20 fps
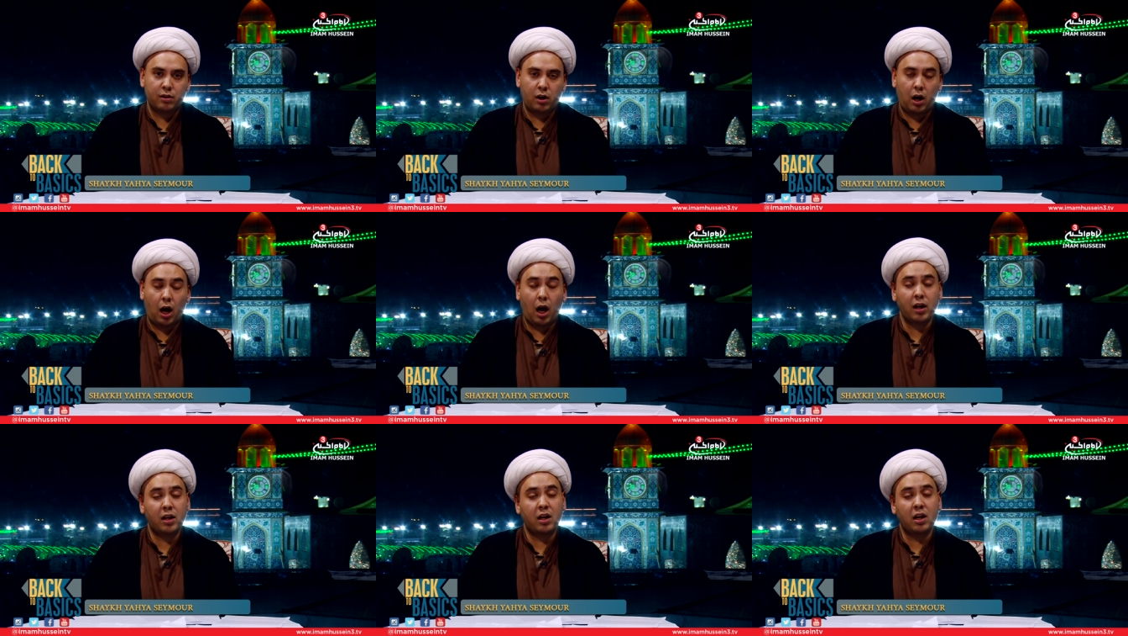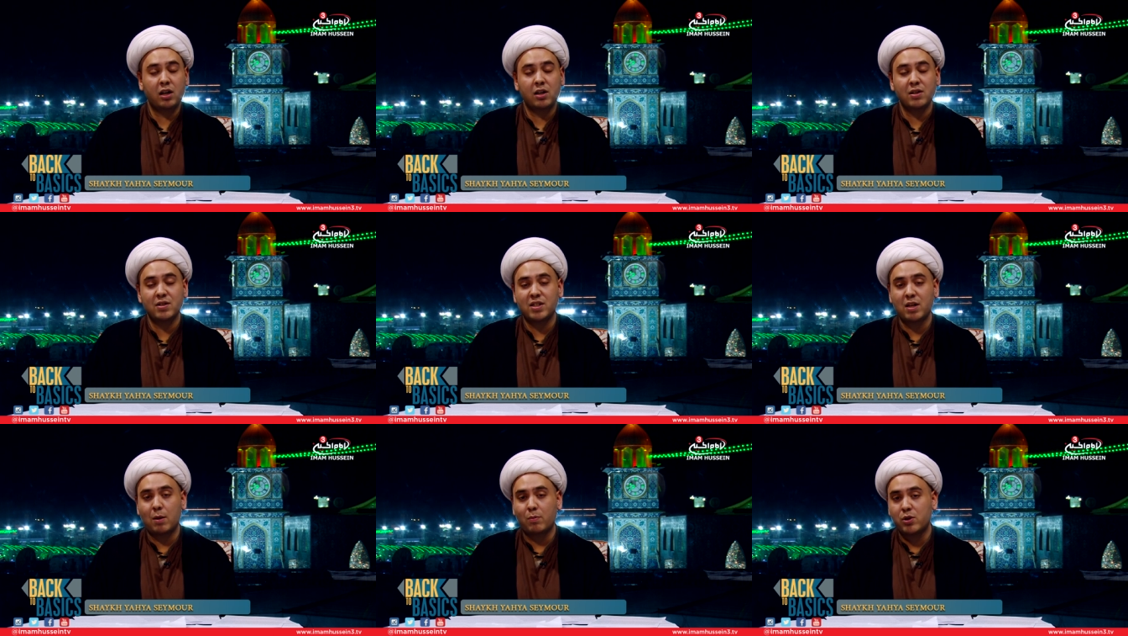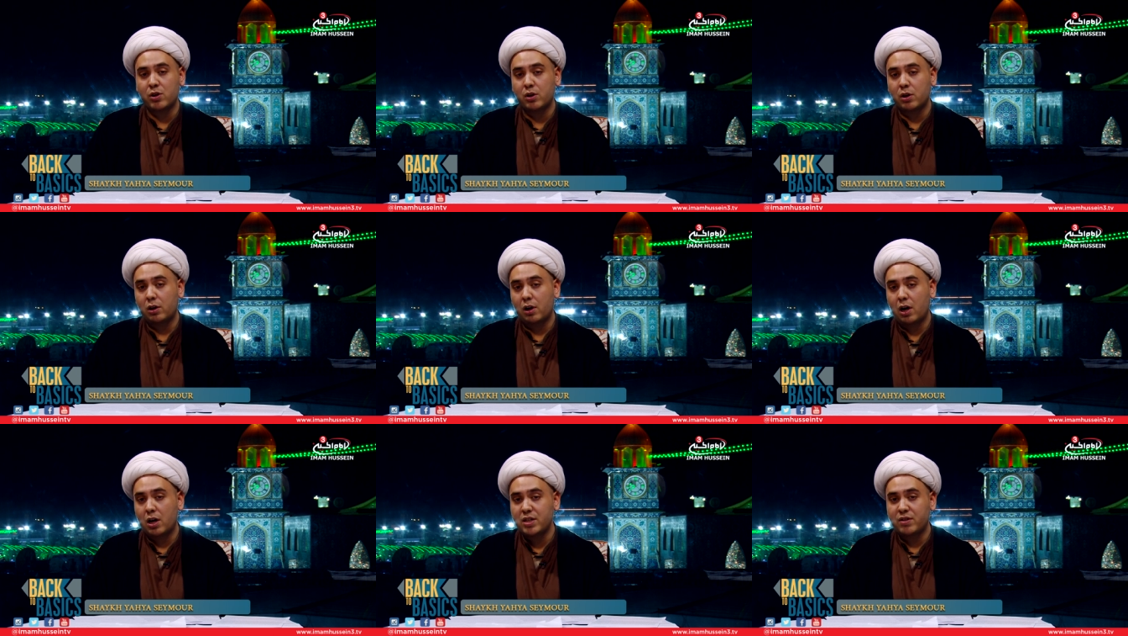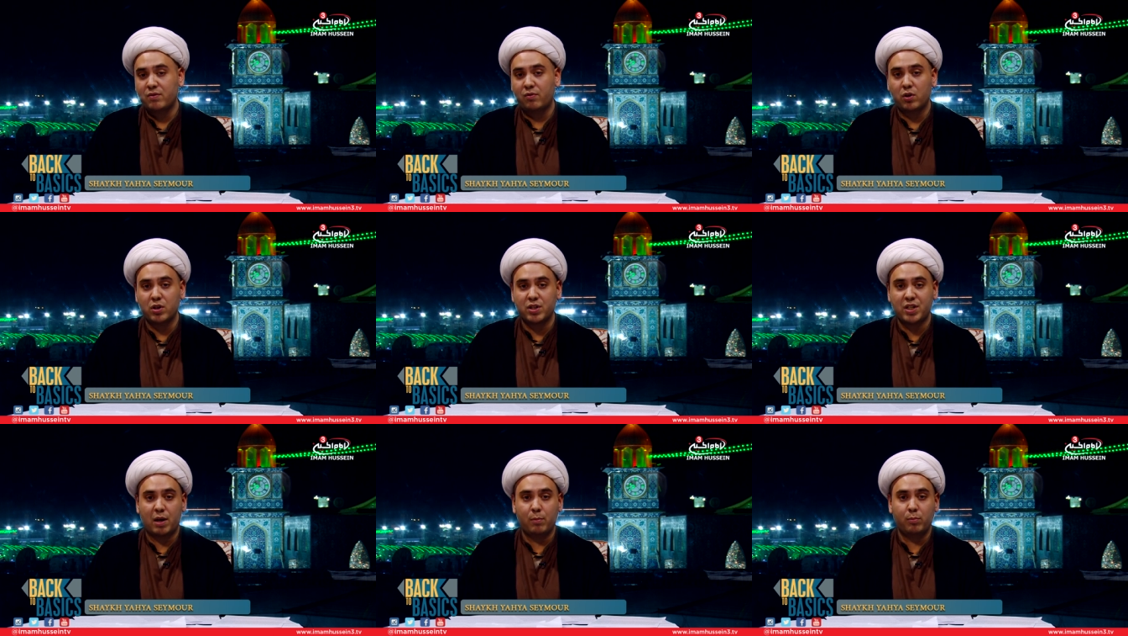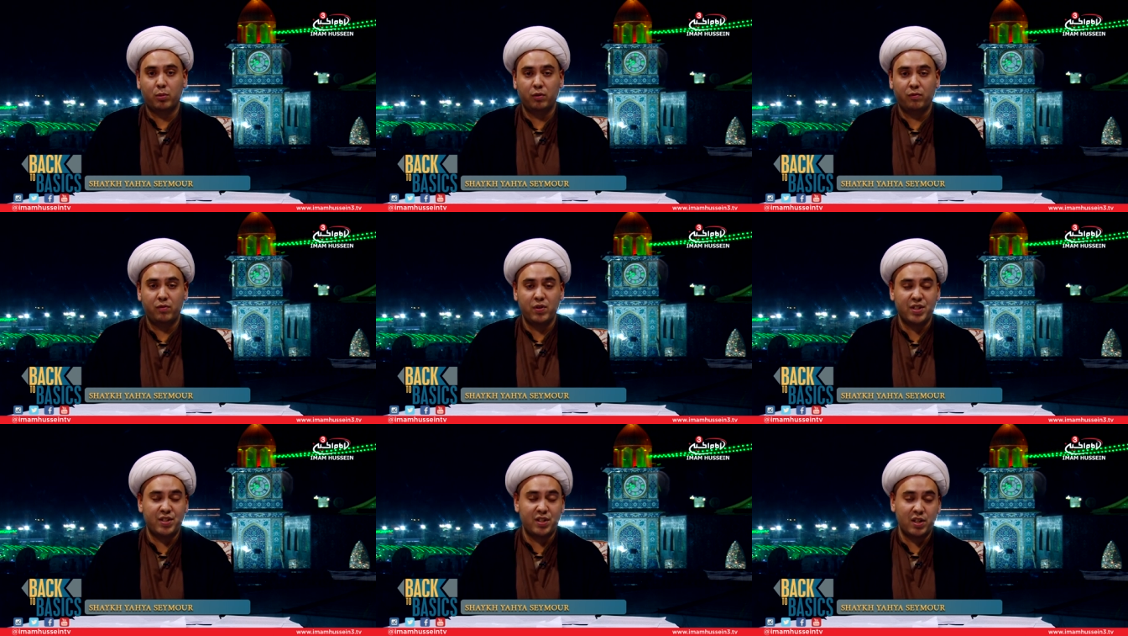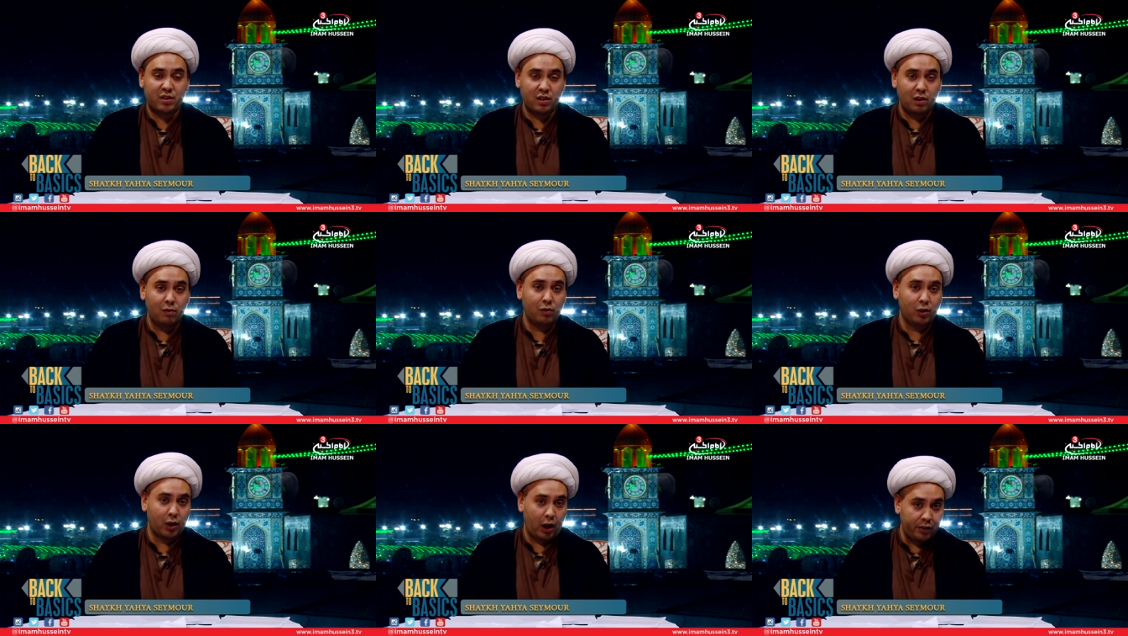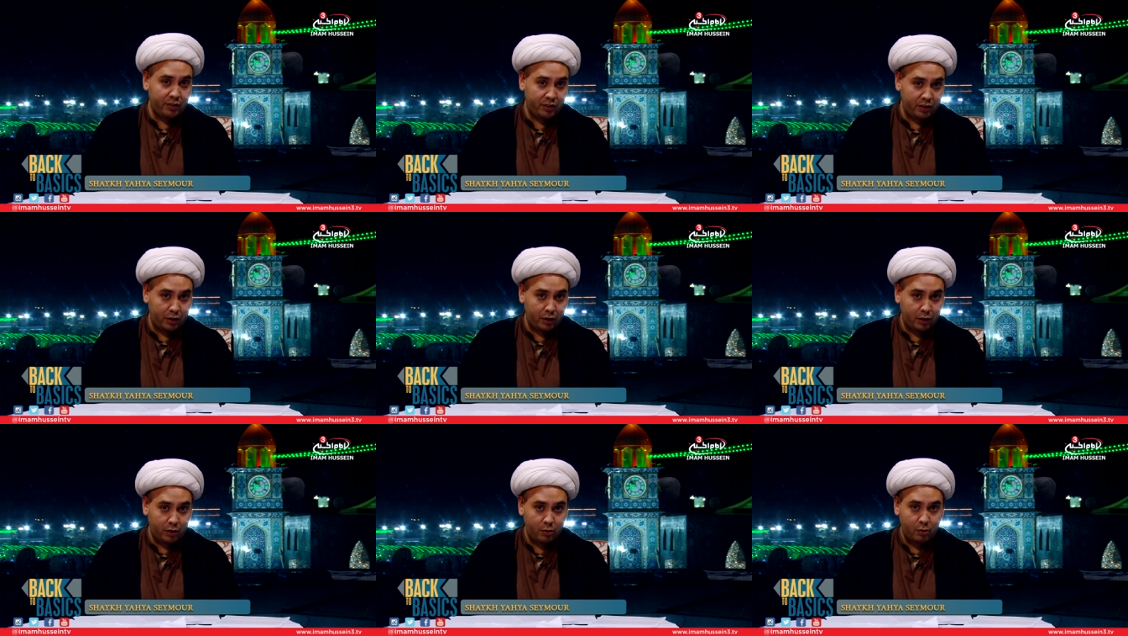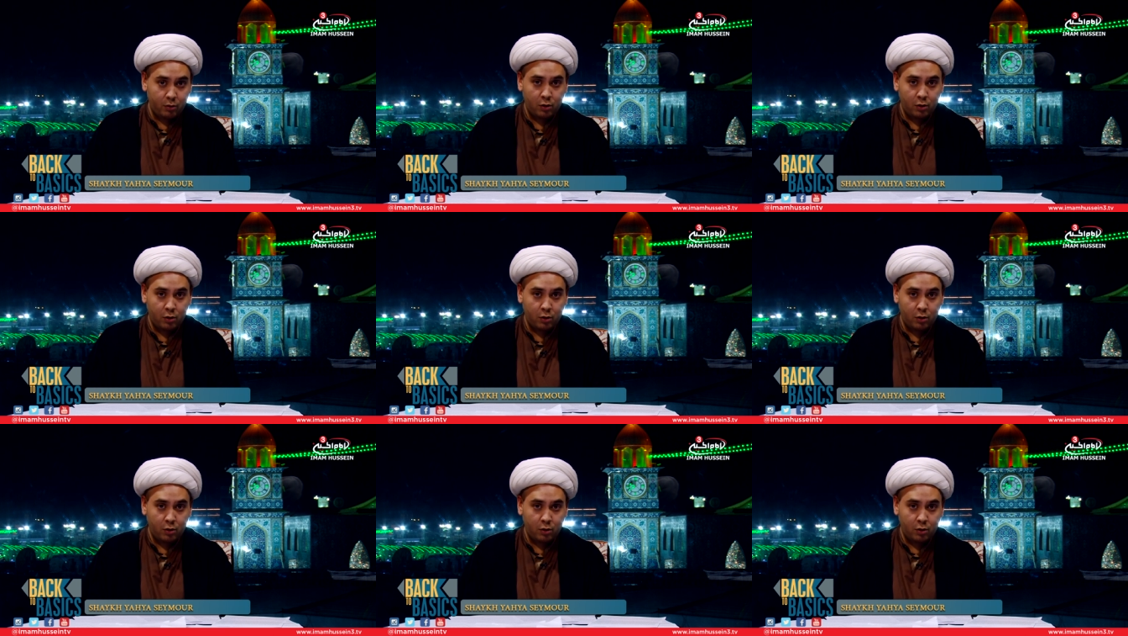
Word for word: I can conceptualize, for example, the city of London,